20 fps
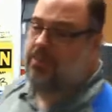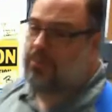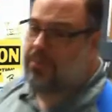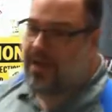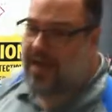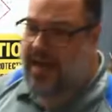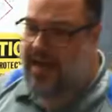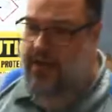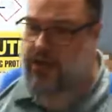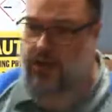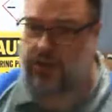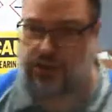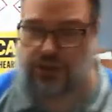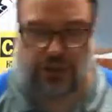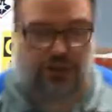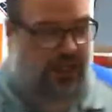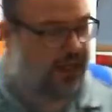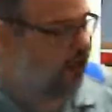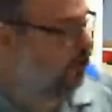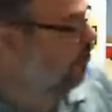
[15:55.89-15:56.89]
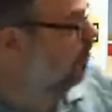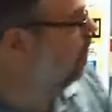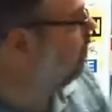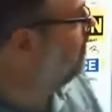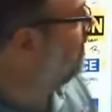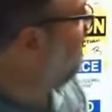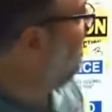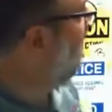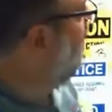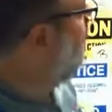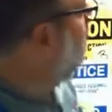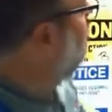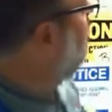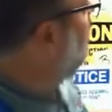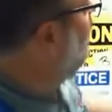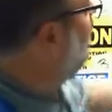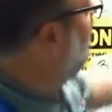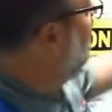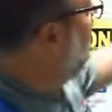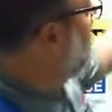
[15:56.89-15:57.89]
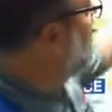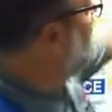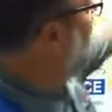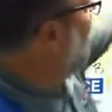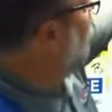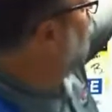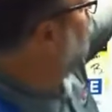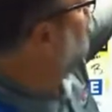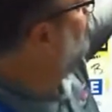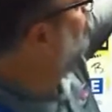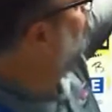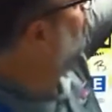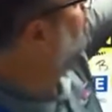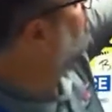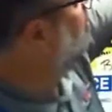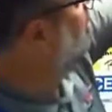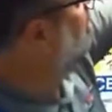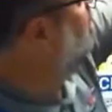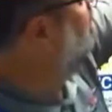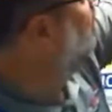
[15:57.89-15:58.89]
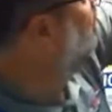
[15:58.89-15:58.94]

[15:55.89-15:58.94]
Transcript: placards. They could be tag board. Some of